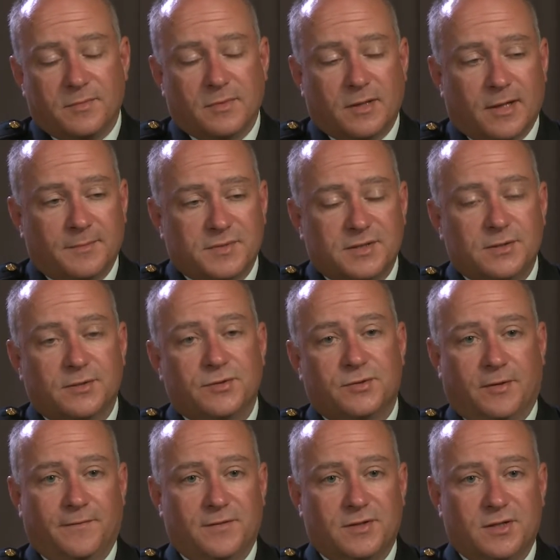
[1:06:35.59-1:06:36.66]
I'm still
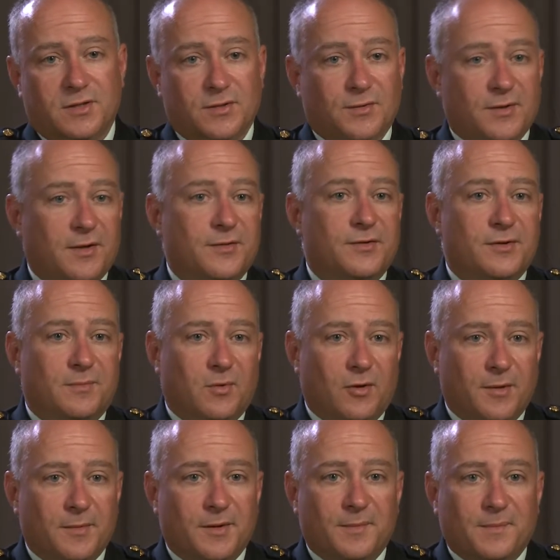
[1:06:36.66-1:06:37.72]
driven to do another
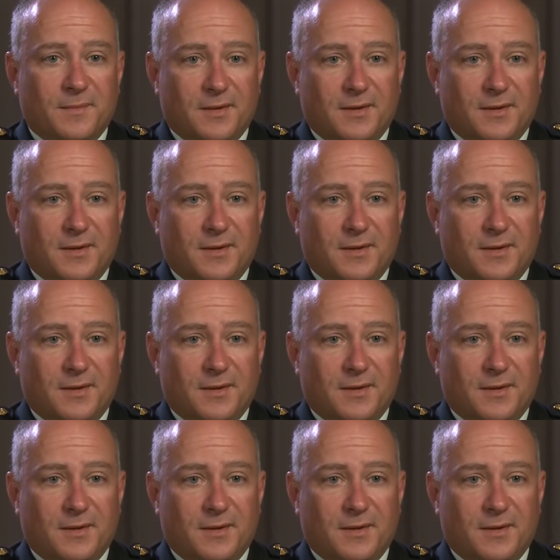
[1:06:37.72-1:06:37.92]
deployment.